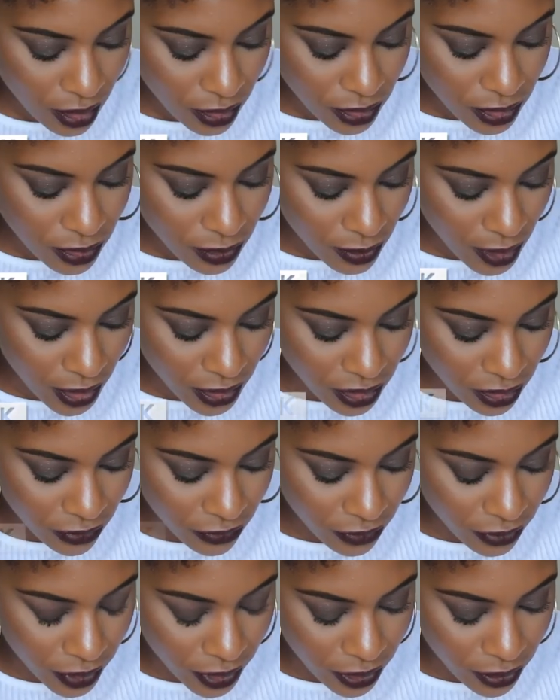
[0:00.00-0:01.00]
I'll swatch it
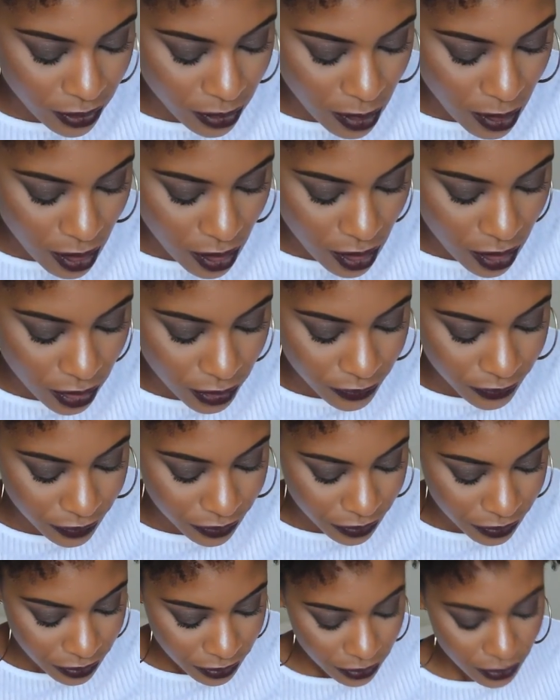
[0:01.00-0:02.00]
for you all.
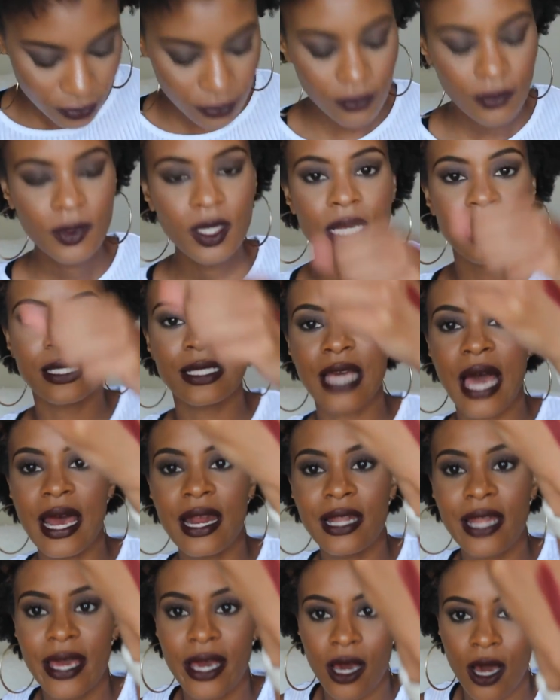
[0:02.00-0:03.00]
It's
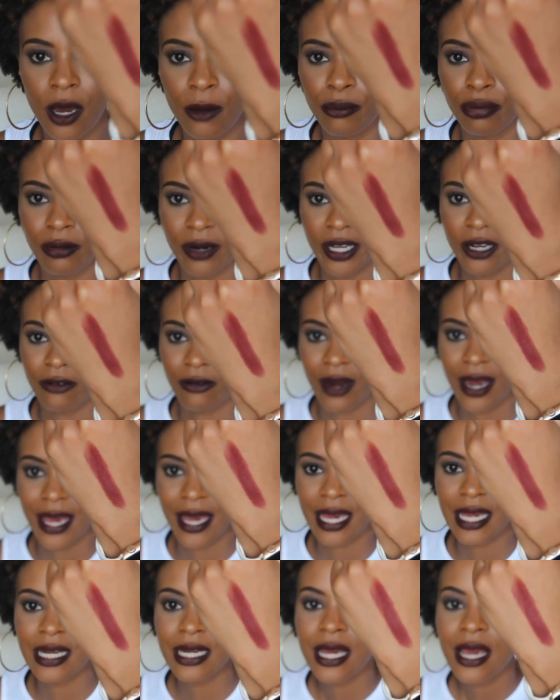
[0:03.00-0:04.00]
kind of like a brick
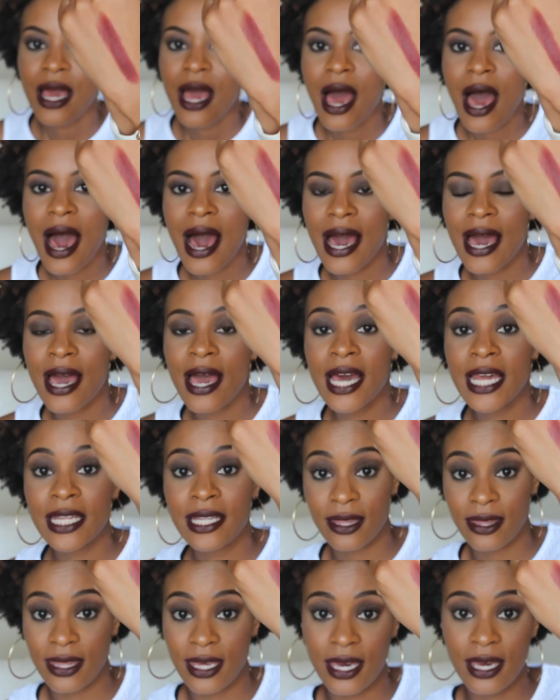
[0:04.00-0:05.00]
red.
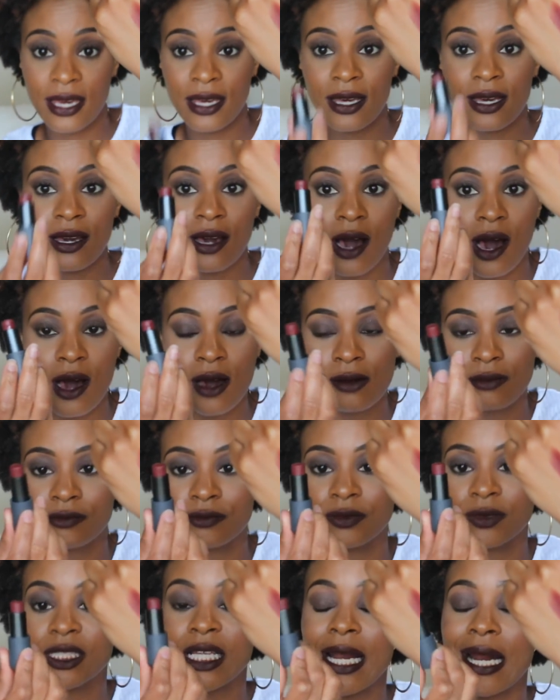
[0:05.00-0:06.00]
And the thing
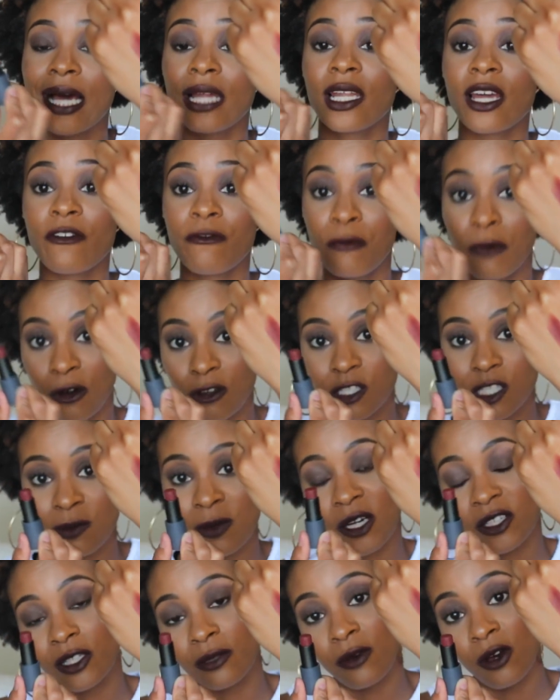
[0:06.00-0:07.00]
um, that I love most
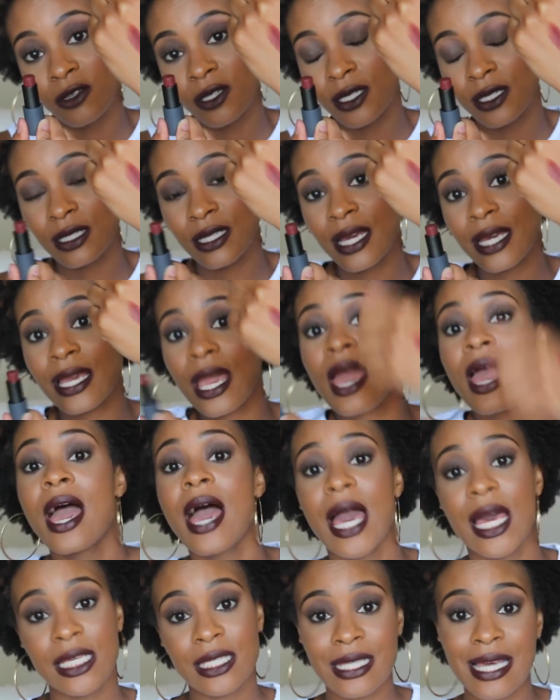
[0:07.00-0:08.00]
about the Multistick
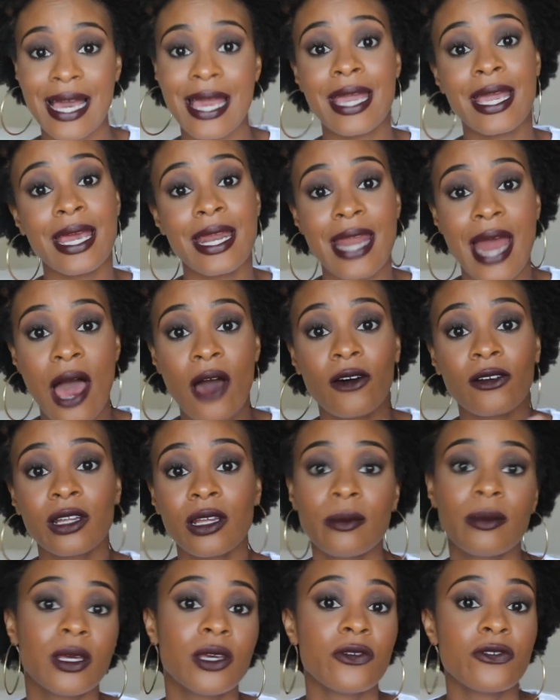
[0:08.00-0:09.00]
is that it can not
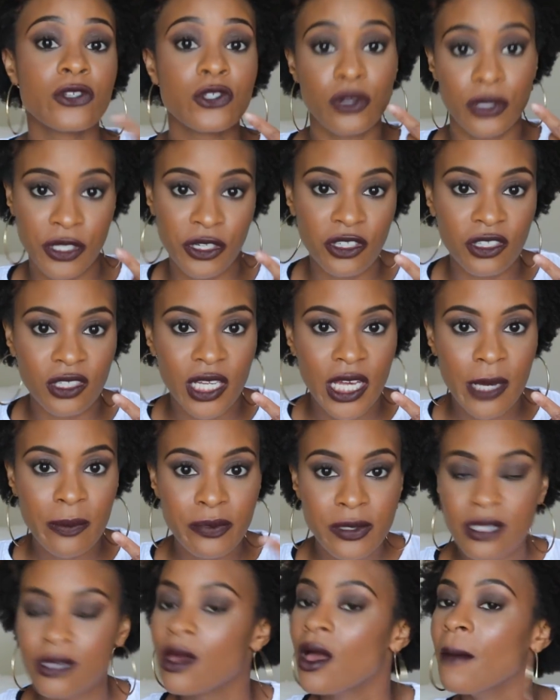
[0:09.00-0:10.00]
only be used on your
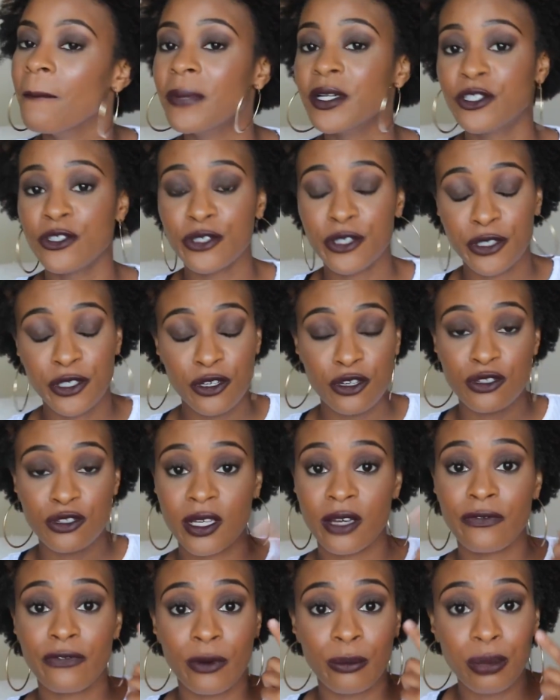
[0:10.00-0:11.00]
lips, but you can
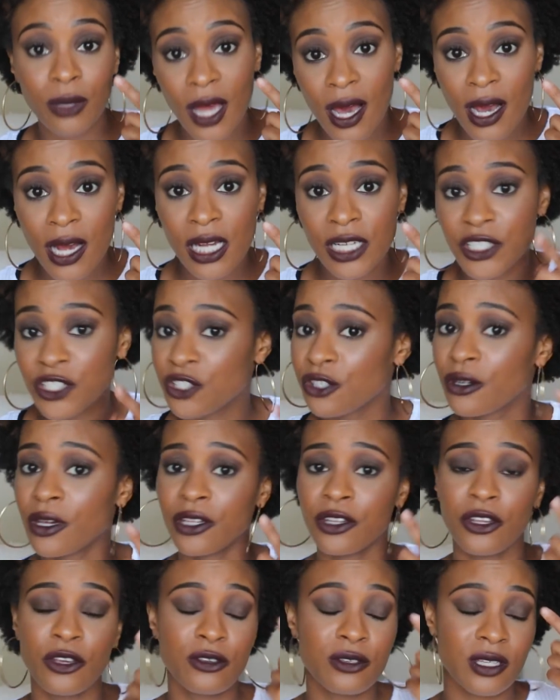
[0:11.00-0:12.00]
it for blush, you
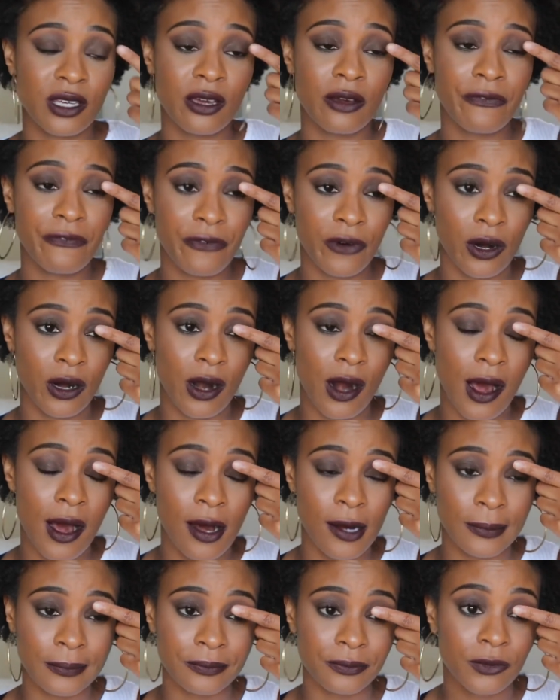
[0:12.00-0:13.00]
can use it for
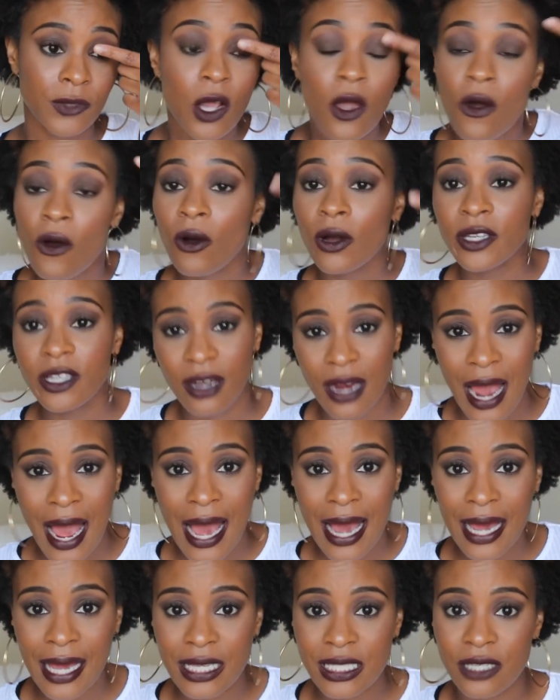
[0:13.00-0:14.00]
um, on your
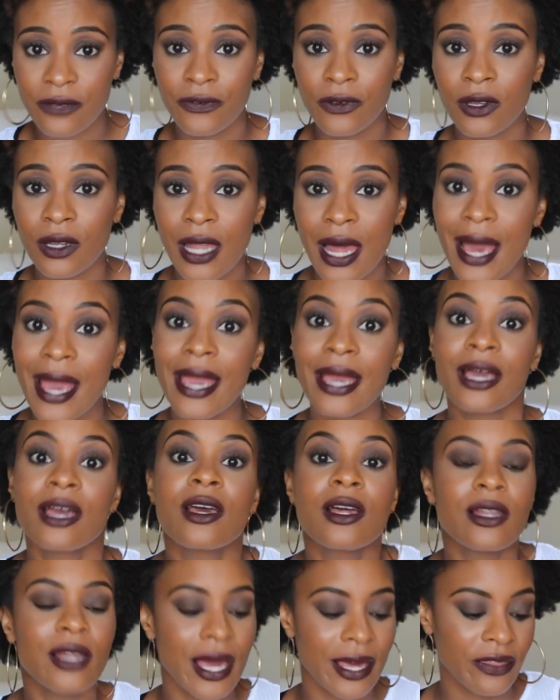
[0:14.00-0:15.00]
eyes if you
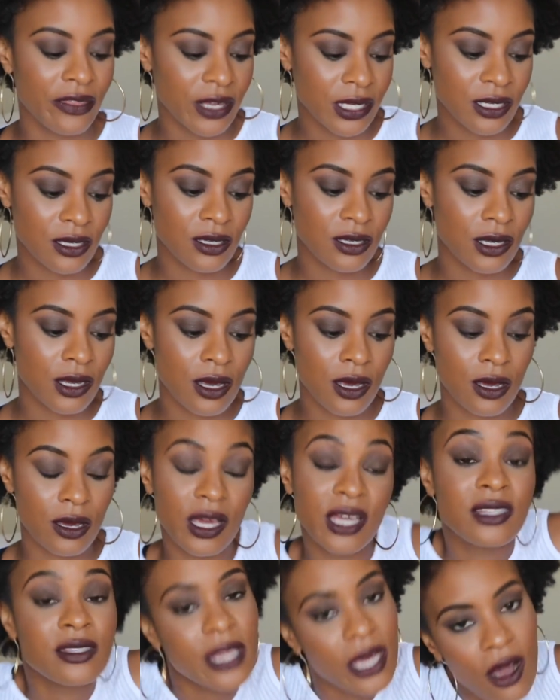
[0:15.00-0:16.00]
like. Like this is
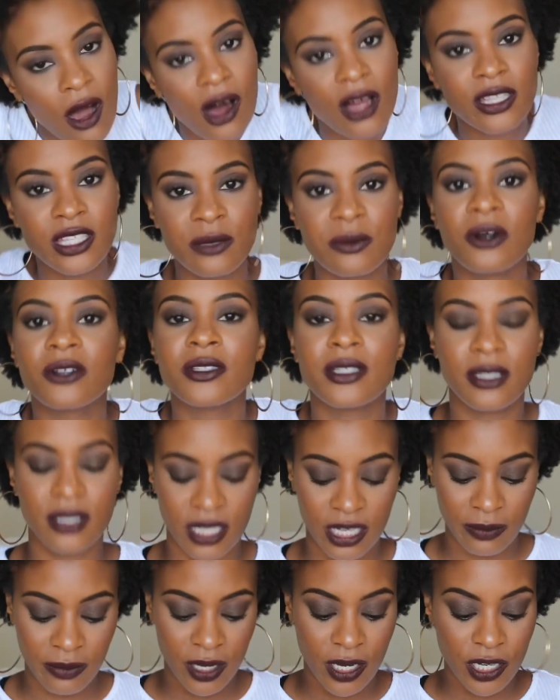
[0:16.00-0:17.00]
a, it, they call it a
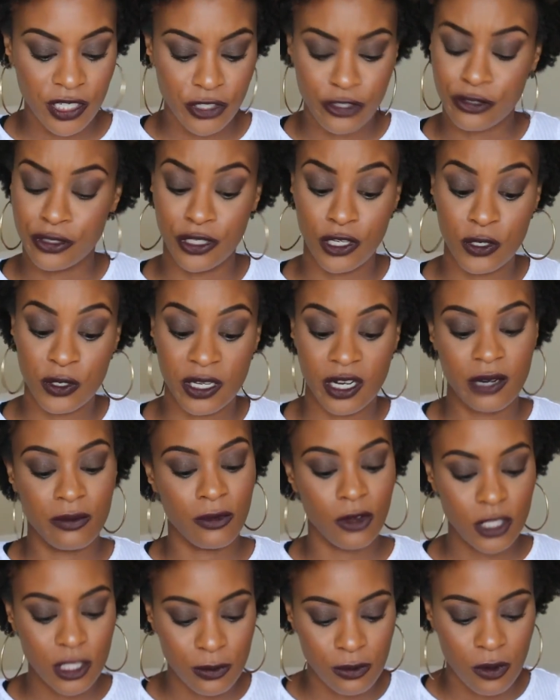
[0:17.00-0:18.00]
Multistick because you can use it in
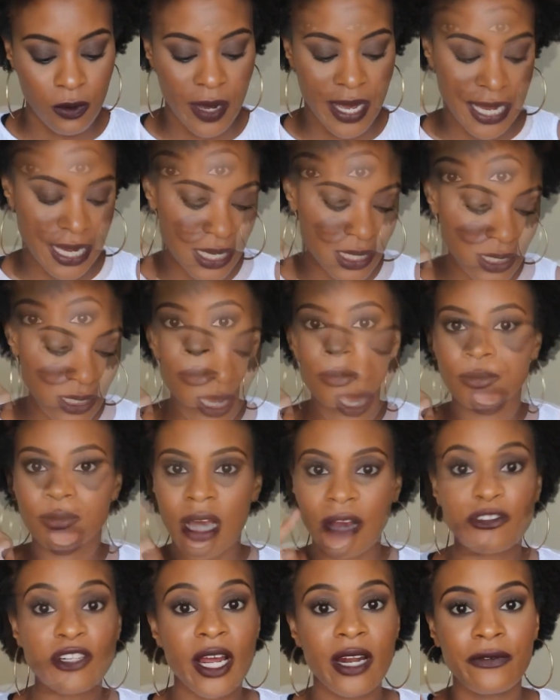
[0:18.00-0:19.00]
multiple ways. Um,
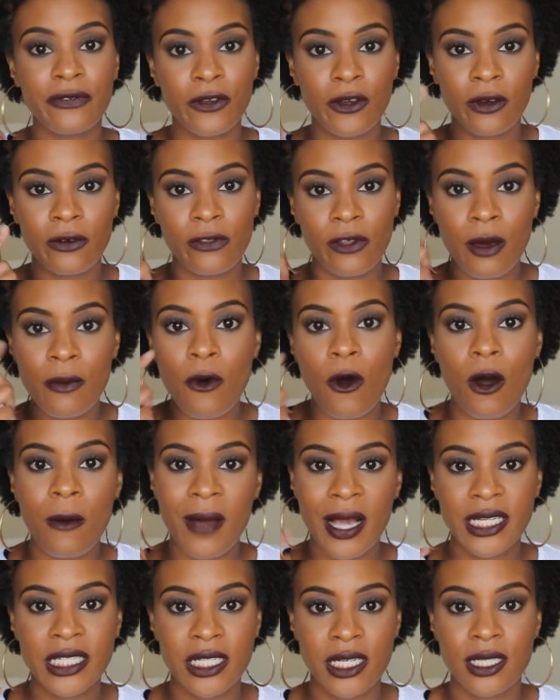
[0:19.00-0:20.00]
I've tried a few of them on
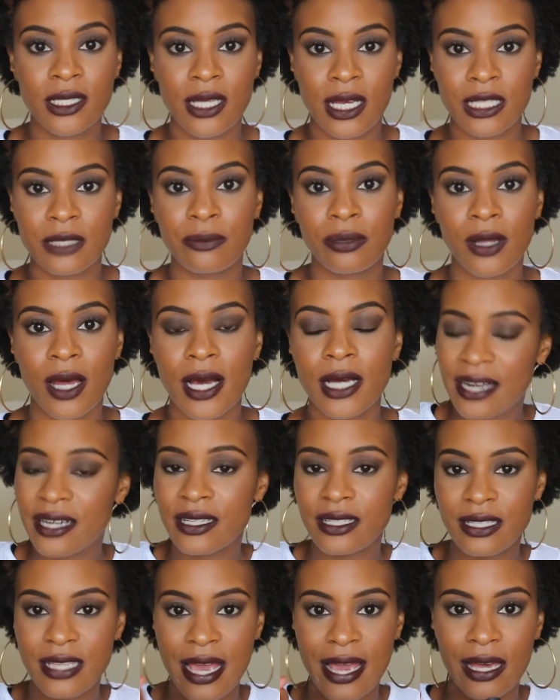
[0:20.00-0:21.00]
my cheeks as blush. I
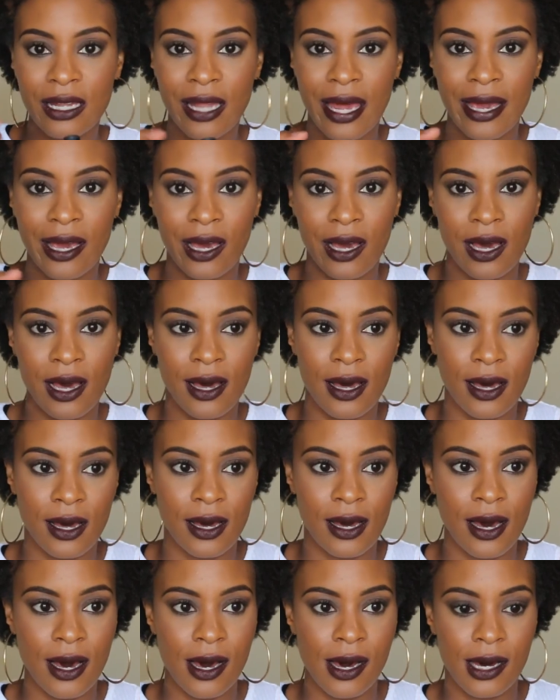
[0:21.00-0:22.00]
just take like
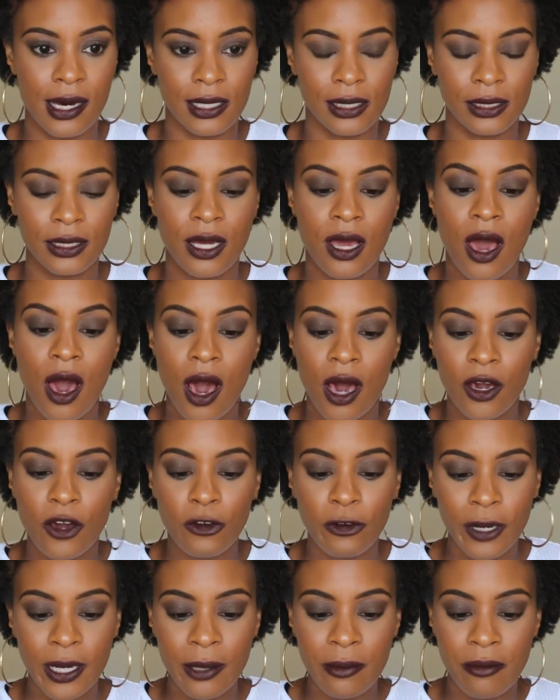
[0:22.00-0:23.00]
a, a, a
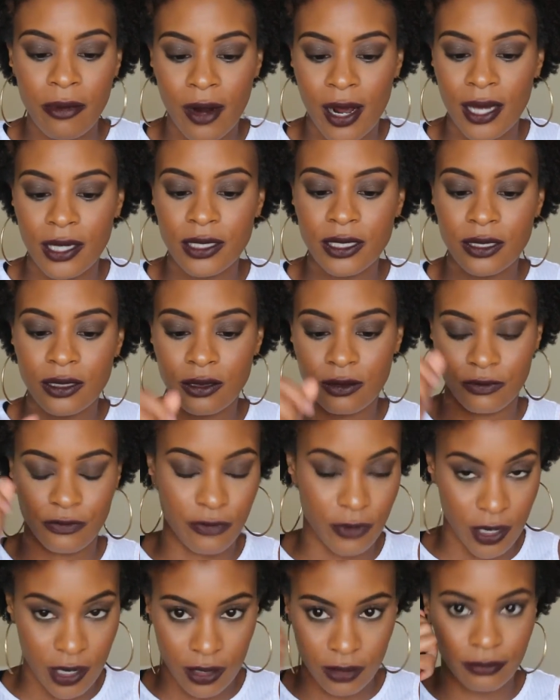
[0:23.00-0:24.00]
cream brush
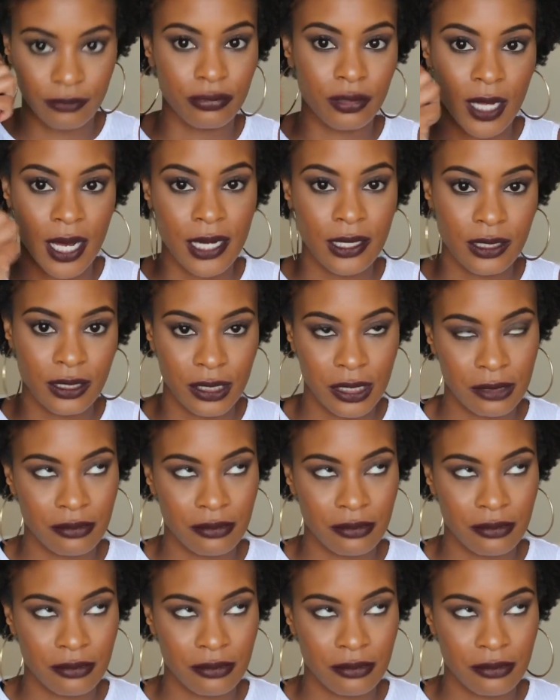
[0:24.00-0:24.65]
for blush.